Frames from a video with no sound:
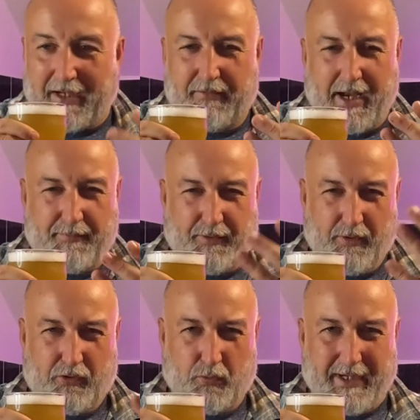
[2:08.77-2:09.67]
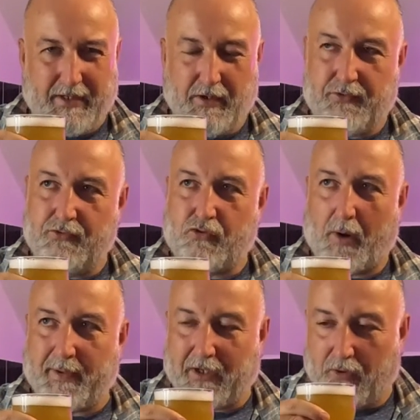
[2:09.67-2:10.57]
bit of grapefruit, sweetness,
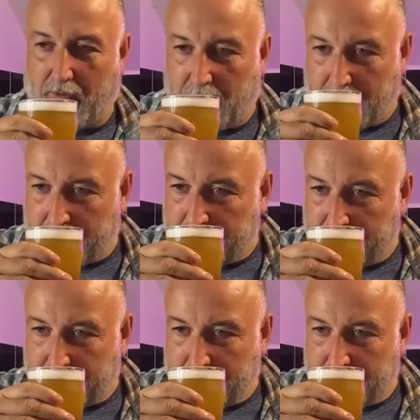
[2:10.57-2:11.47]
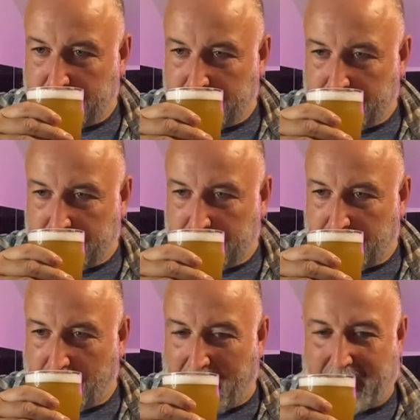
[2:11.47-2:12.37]
tropical,
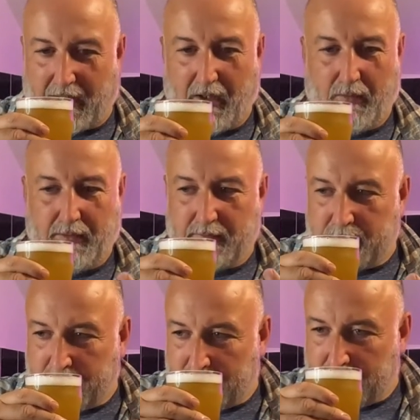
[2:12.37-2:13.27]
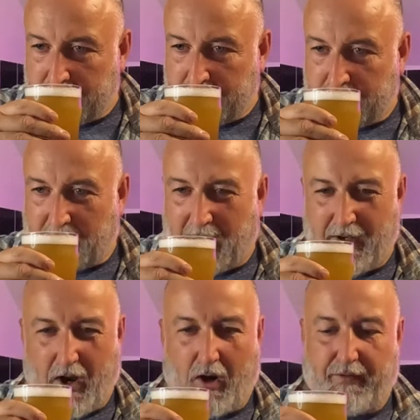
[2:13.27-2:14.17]
mango,
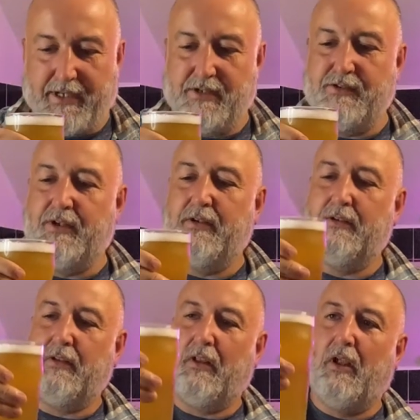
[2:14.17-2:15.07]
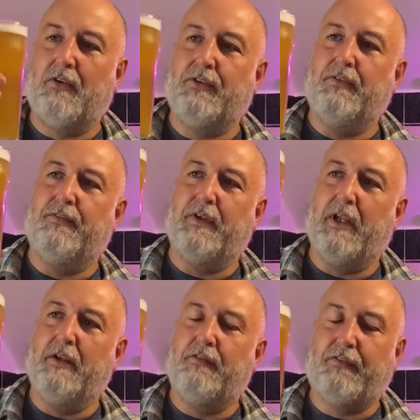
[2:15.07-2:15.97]
and orange. Lots
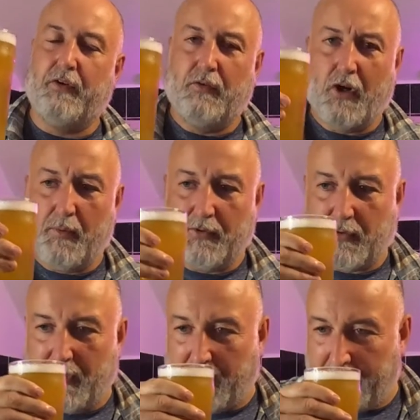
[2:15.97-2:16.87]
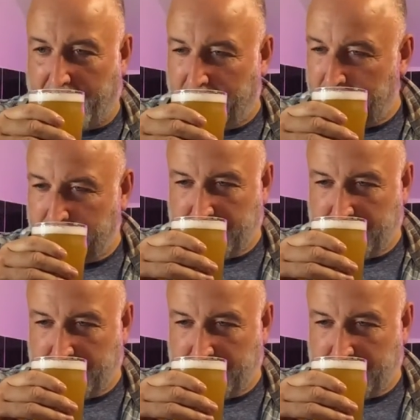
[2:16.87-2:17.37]
of fruit aromas going on there.